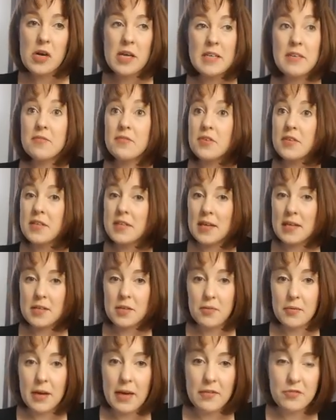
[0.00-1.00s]
a different stage
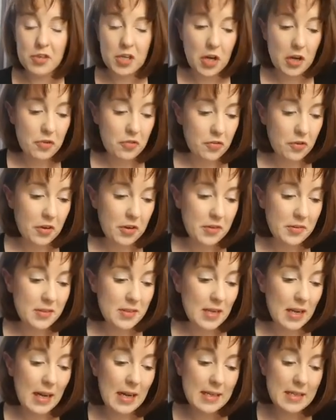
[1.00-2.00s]
that we have to go through.
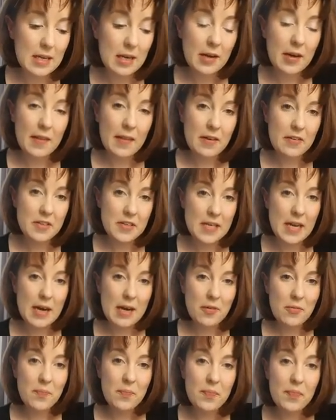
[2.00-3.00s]
So let's look at those now.